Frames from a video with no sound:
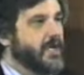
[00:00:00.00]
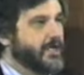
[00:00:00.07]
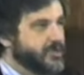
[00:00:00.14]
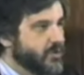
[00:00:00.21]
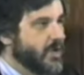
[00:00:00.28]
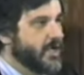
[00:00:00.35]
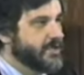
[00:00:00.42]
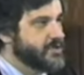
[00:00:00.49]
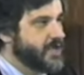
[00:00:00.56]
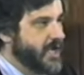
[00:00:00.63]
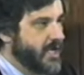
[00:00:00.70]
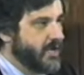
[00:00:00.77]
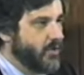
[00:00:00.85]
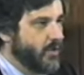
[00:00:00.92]
and drugs
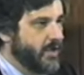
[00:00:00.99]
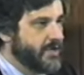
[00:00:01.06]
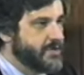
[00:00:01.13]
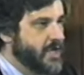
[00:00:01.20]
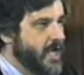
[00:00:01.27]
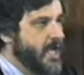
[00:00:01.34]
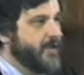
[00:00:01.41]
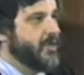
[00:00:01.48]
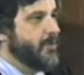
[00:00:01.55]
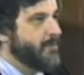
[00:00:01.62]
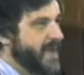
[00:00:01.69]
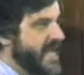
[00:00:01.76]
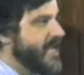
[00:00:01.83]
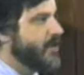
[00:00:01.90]
categories. The
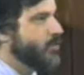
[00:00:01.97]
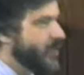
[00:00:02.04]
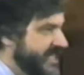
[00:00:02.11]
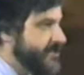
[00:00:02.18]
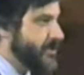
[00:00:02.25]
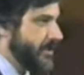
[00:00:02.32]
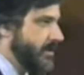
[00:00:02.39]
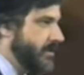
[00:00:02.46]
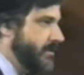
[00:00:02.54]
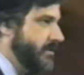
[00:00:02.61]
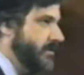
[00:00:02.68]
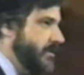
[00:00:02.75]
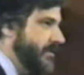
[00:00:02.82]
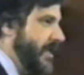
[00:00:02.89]
main reason
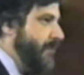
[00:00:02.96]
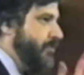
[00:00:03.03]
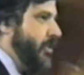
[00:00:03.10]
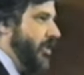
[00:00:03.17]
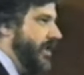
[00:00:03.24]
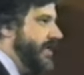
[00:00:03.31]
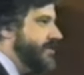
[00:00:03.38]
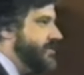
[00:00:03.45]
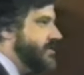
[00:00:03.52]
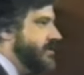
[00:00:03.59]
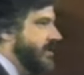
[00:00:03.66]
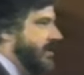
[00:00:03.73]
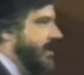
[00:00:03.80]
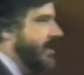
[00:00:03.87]
that
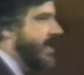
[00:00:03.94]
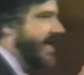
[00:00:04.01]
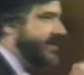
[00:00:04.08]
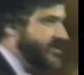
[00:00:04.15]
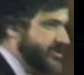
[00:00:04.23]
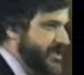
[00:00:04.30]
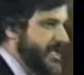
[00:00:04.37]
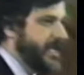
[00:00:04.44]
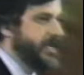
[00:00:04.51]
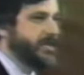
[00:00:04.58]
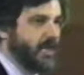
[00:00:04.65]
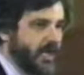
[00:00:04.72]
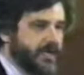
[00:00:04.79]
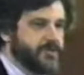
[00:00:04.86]
police
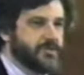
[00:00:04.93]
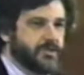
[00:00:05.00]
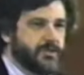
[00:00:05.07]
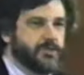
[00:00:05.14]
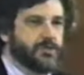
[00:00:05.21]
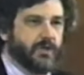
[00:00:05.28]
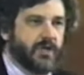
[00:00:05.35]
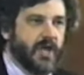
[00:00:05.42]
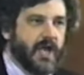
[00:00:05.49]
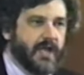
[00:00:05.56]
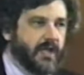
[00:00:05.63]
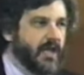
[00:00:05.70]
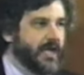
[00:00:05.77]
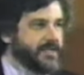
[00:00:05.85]
exceed constitutional
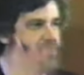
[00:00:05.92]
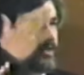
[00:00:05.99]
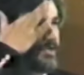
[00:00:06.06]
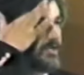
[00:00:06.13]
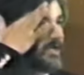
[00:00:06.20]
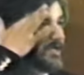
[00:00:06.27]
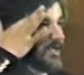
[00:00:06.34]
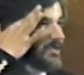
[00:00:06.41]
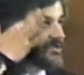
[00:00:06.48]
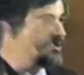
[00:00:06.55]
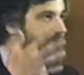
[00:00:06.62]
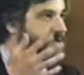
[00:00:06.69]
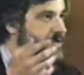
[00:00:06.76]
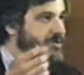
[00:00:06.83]
guidelines in conducting
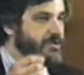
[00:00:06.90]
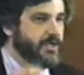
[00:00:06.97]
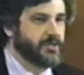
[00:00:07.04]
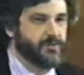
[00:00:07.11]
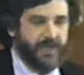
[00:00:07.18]
searches is